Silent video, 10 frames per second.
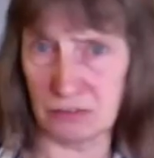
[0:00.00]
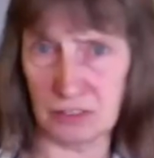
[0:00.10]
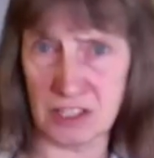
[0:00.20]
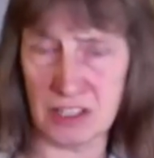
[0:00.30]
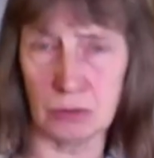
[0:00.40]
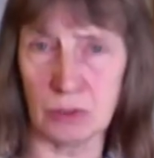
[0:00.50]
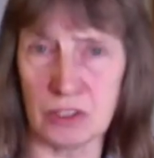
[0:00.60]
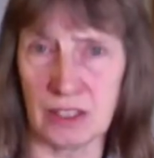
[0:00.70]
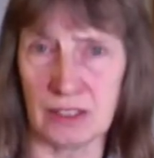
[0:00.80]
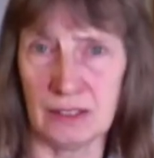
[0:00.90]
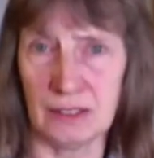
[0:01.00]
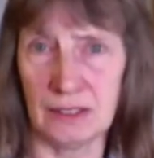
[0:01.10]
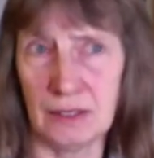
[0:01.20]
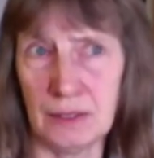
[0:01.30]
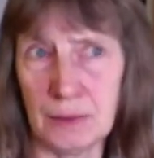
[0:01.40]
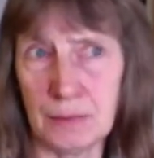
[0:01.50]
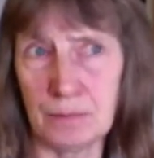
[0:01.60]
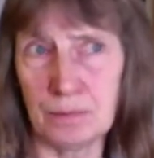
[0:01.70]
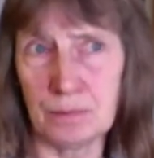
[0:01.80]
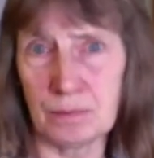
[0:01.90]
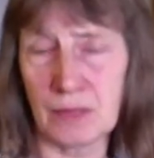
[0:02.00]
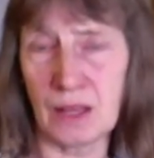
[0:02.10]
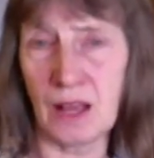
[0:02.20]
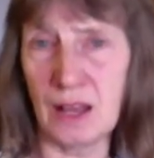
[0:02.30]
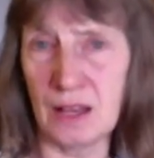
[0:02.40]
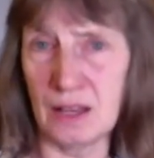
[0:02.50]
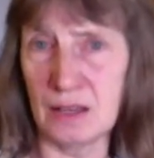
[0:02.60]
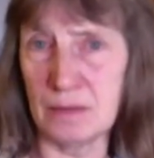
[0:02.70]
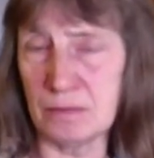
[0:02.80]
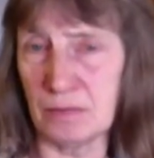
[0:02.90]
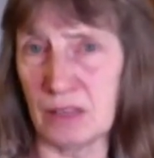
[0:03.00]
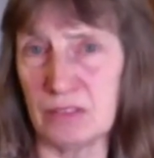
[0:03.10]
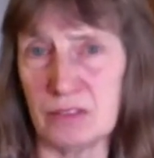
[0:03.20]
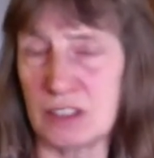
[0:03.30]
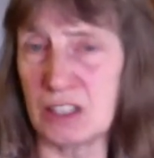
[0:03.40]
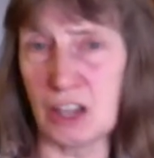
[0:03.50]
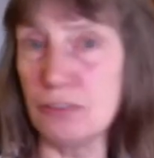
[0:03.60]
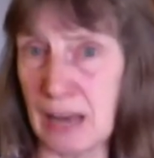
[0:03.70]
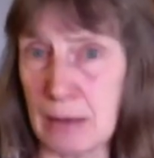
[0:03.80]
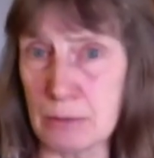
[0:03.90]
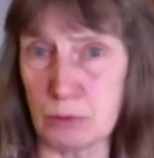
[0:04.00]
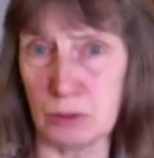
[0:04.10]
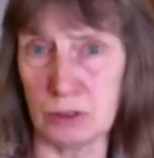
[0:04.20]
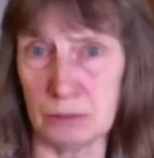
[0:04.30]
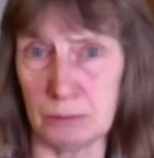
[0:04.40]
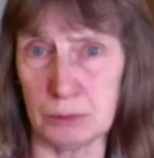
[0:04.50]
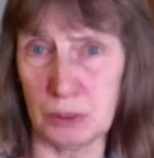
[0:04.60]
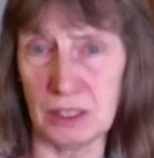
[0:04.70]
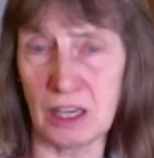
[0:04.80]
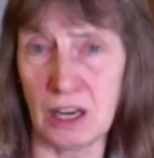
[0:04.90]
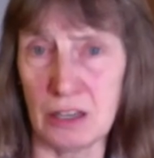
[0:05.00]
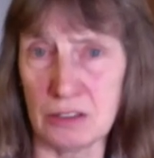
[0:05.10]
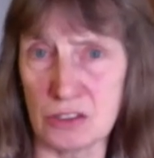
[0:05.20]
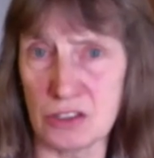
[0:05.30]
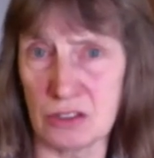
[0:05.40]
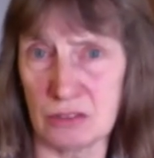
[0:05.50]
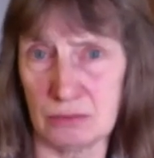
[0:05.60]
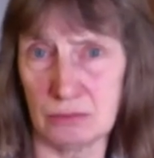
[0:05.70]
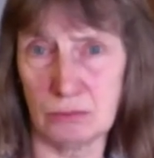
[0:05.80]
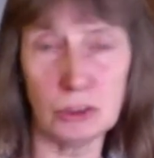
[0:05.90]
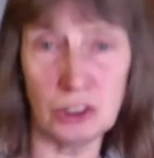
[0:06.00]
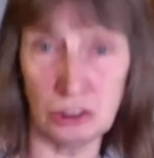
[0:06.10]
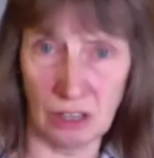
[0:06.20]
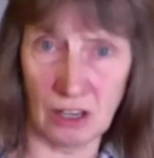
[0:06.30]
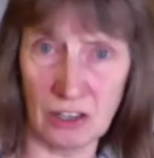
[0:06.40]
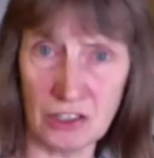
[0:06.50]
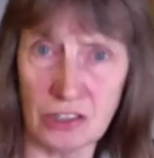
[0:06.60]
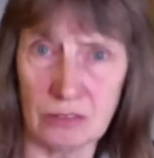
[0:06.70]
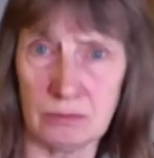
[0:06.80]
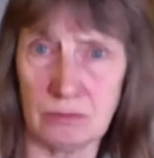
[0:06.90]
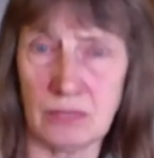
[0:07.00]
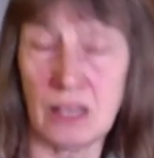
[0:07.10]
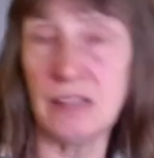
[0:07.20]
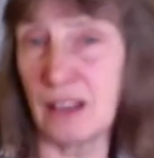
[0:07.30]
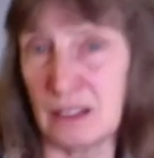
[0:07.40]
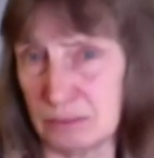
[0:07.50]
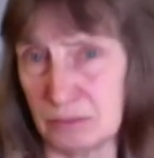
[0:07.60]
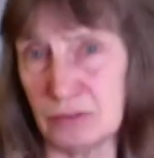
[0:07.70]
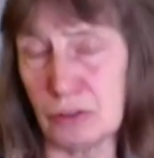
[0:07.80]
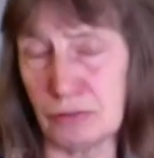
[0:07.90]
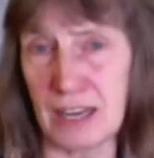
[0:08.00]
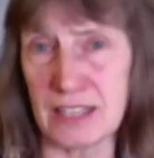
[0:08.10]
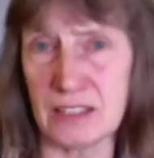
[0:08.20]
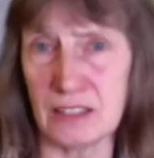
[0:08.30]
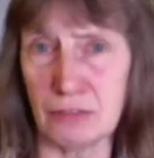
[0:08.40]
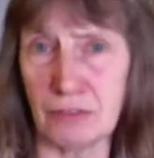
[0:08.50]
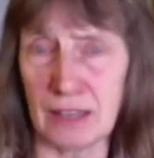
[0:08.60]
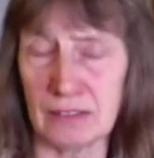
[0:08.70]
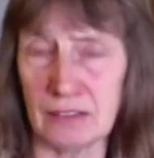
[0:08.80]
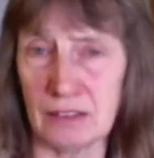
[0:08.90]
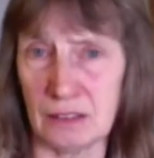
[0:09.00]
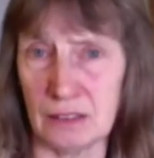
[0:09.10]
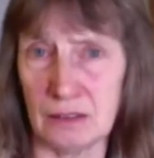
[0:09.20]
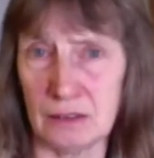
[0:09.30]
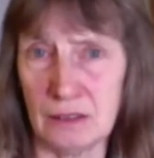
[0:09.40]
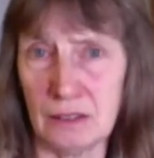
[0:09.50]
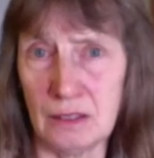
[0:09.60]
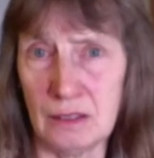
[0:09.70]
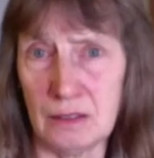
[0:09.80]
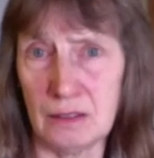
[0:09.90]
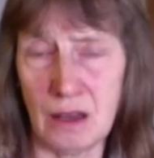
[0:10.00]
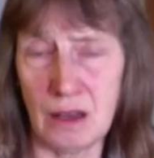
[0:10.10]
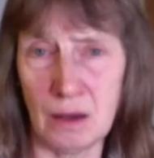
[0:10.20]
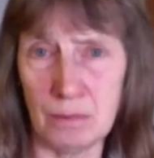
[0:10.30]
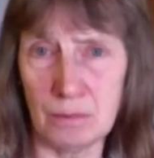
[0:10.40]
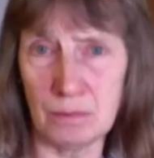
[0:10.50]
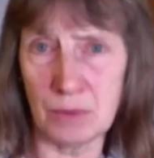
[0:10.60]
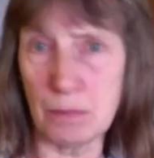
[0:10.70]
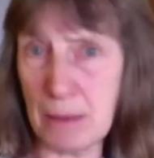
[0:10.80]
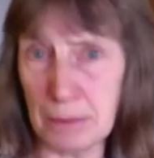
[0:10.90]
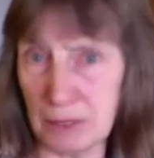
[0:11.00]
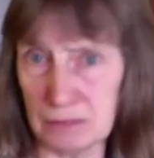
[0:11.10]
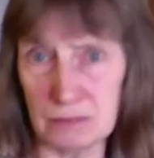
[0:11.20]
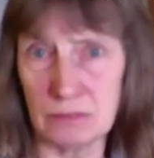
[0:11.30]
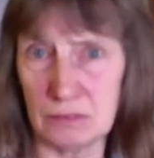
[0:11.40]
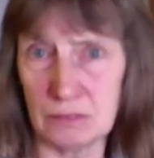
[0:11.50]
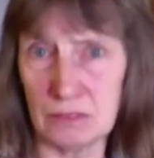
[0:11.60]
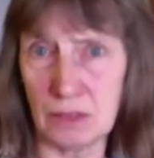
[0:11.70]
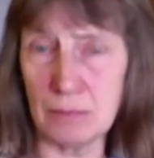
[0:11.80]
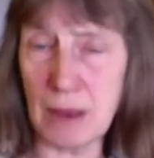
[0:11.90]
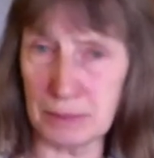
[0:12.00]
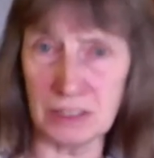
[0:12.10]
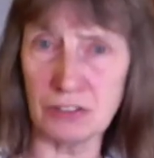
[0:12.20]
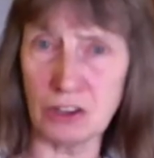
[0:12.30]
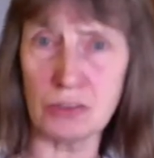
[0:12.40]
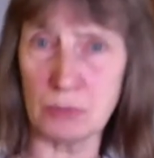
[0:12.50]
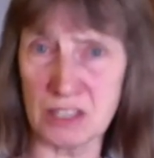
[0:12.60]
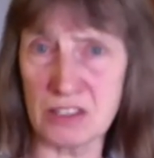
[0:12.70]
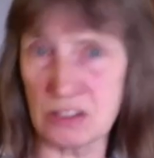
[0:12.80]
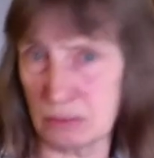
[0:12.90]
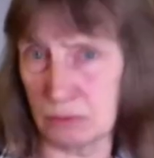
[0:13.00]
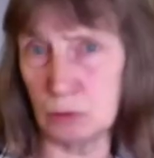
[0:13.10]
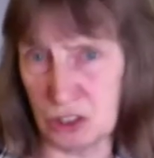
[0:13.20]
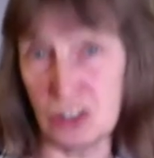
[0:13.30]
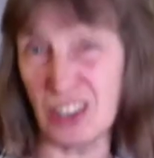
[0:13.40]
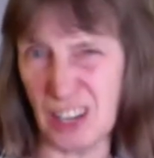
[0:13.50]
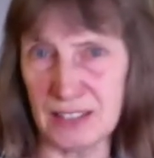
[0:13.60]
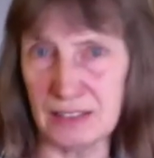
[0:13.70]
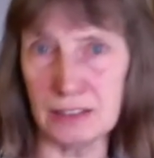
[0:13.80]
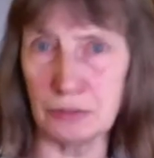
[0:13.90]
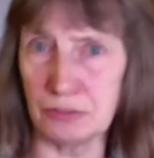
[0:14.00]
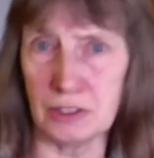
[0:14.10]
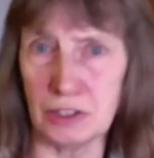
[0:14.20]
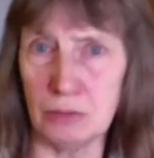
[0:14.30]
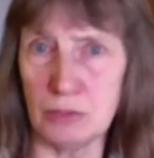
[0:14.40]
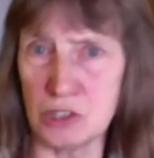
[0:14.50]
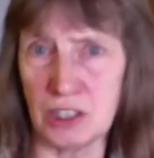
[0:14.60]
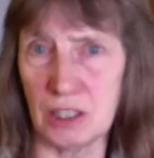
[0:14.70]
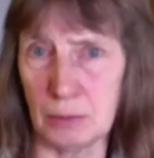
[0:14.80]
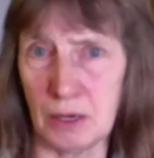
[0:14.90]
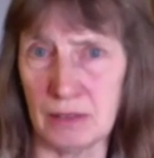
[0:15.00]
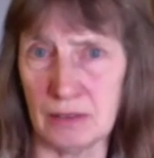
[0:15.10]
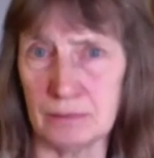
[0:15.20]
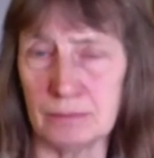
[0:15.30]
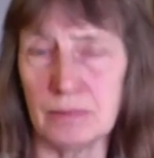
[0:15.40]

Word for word: for sequencing. Um, the overlaps were between the clones were too large, and that reflected the fact that the um, the mapping mapping of cosmids was not ideal for the human genome either.